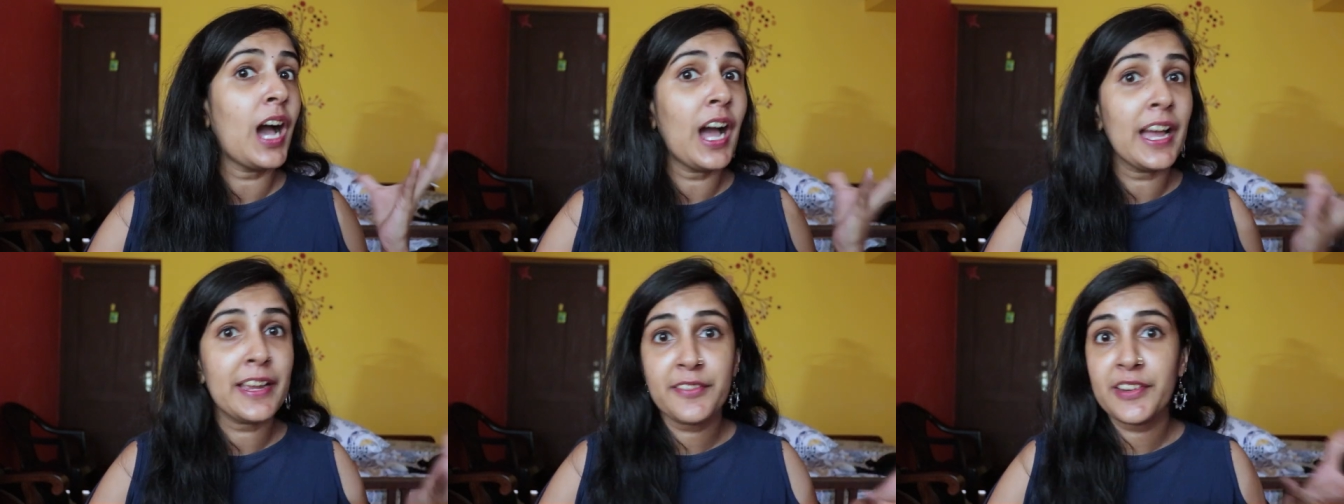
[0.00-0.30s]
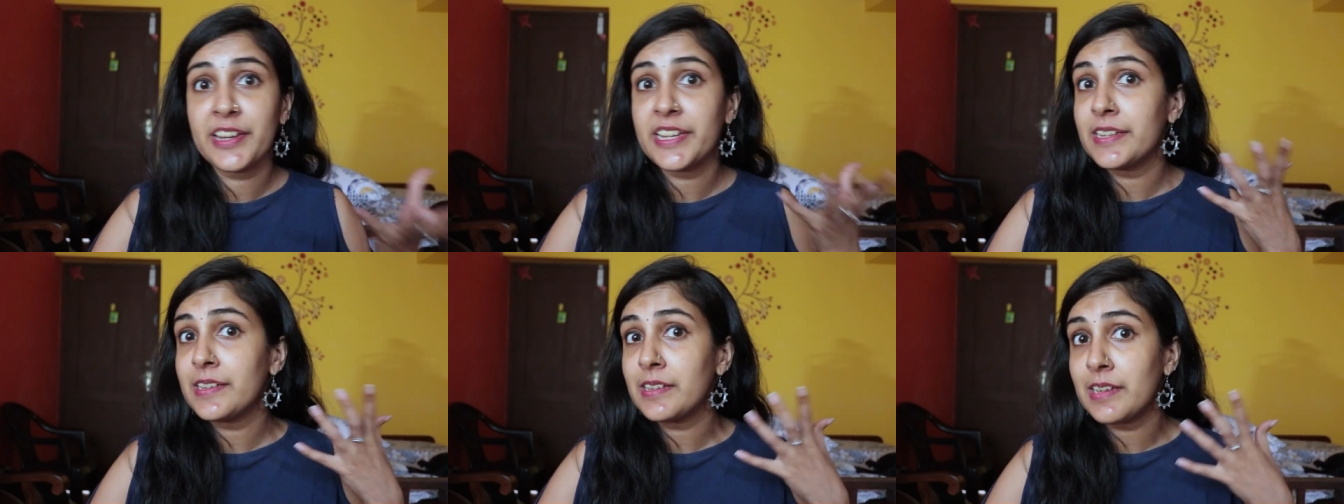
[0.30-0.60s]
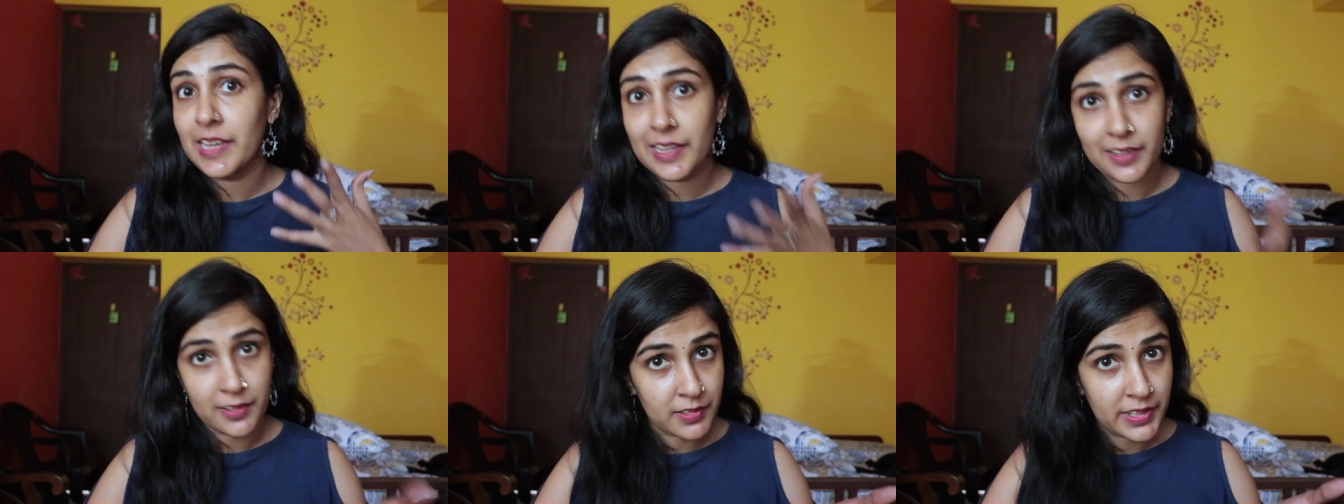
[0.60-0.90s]
hydrating
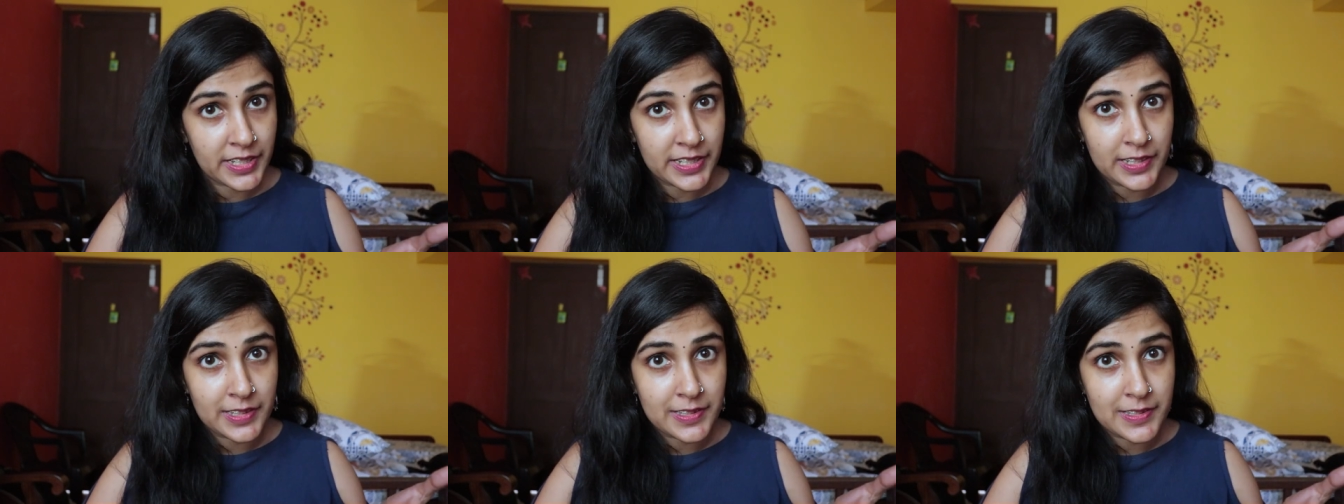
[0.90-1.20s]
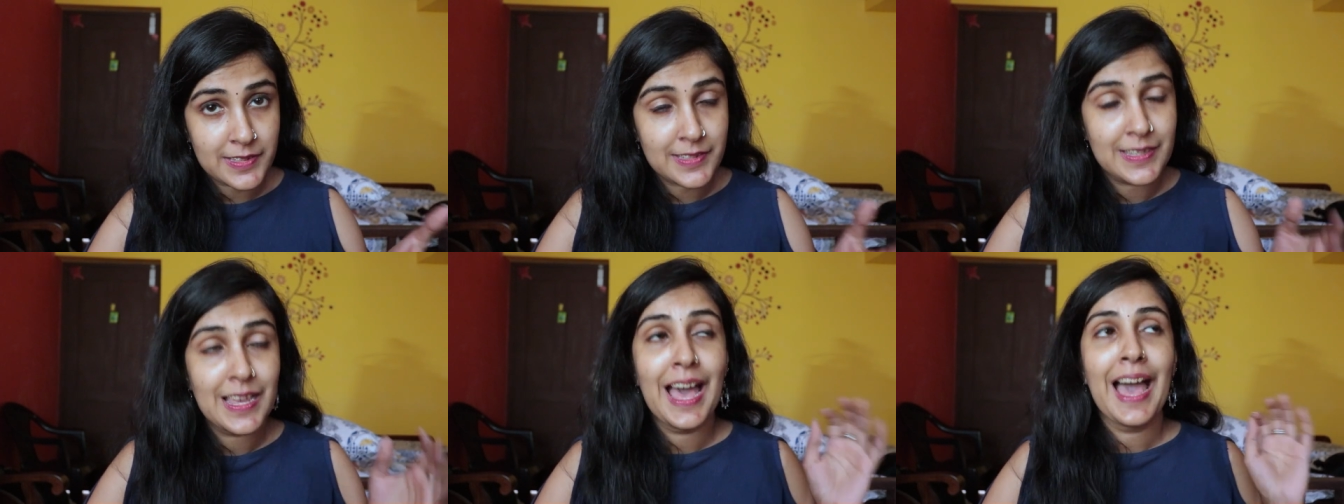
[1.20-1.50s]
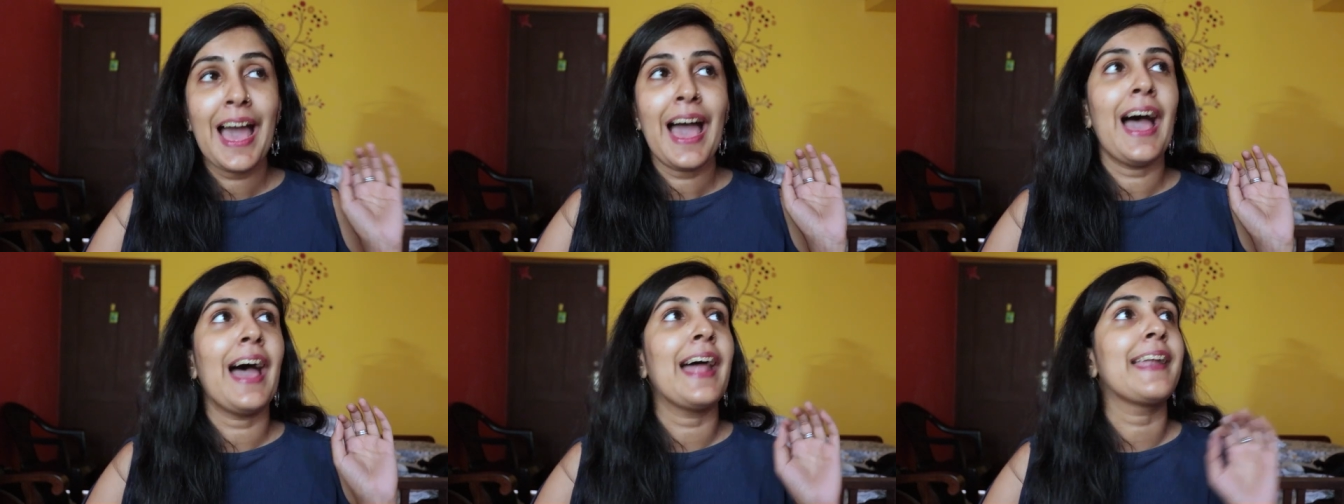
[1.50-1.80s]
ingredients
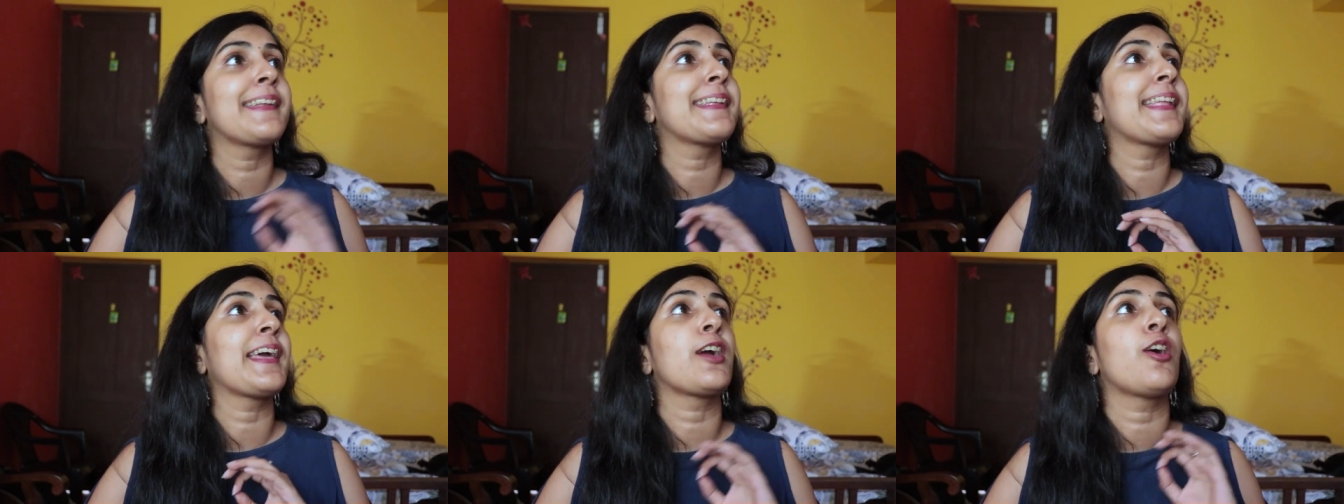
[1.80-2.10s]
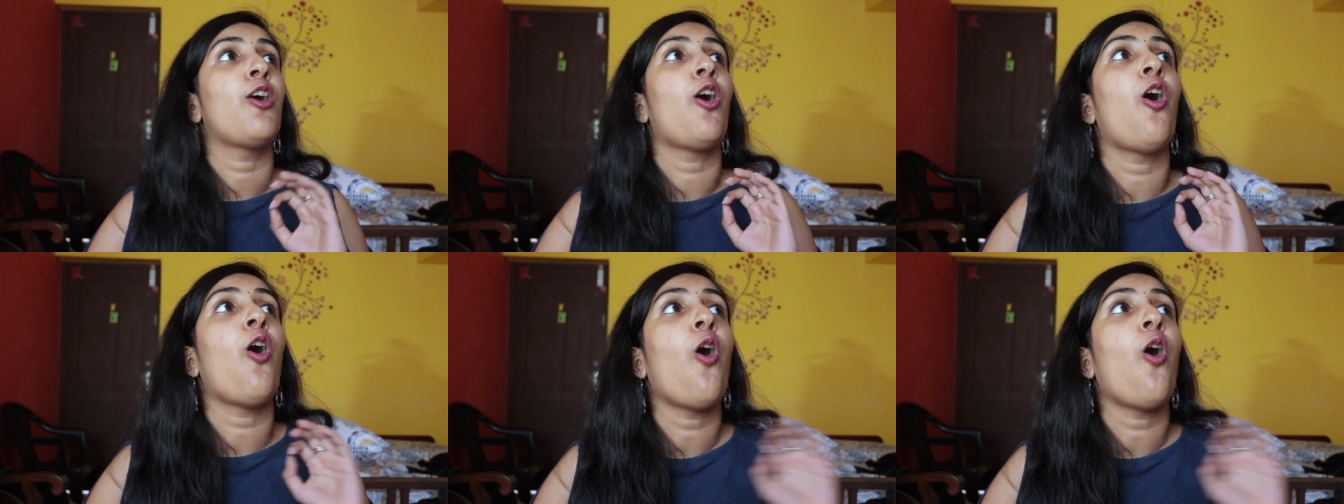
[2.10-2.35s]
and they